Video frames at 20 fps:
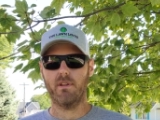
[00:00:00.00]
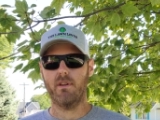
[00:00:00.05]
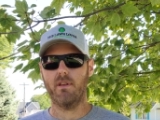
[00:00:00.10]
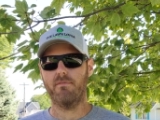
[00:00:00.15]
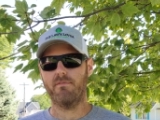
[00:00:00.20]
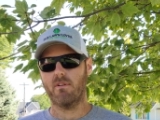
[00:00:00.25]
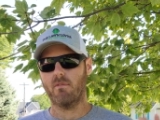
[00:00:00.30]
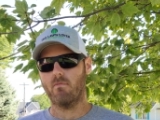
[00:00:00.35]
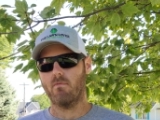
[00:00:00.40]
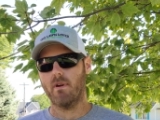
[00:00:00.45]

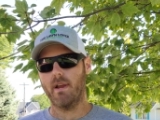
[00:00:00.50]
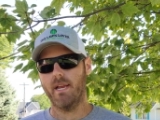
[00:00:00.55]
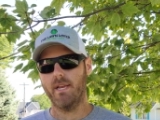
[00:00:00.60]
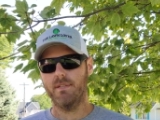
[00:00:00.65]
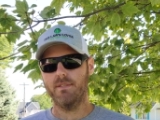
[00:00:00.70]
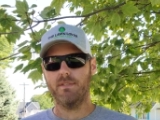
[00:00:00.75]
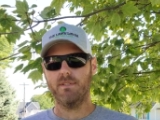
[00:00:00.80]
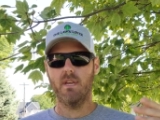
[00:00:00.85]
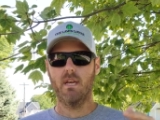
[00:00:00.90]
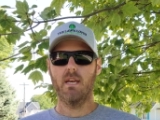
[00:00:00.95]
If it
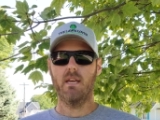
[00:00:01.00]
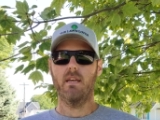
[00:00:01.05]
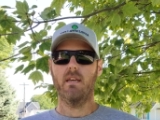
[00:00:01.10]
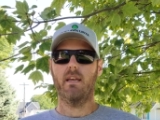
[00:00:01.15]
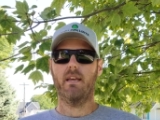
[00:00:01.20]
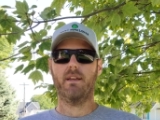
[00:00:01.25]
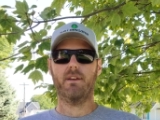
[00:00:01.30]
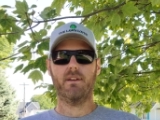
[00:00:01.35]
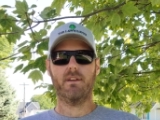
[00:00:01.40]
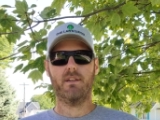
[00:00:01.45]
rains,
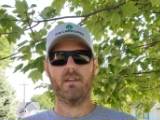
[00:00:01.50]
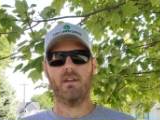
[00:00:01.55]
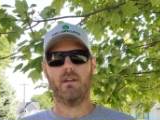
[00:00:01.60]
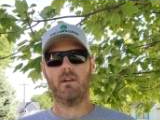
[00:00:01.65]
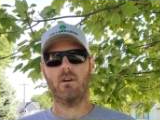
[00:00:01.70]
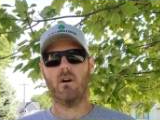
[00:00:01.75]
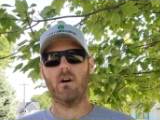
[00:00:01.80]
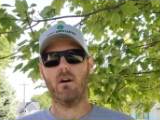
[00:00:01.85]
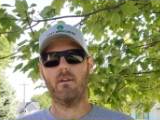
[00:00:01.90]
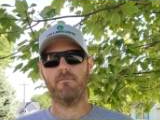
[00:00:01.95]
it could kick
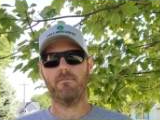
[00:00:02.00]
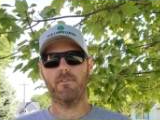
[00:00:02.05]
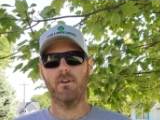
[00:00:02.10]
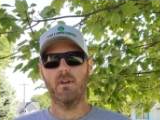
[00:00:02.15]
off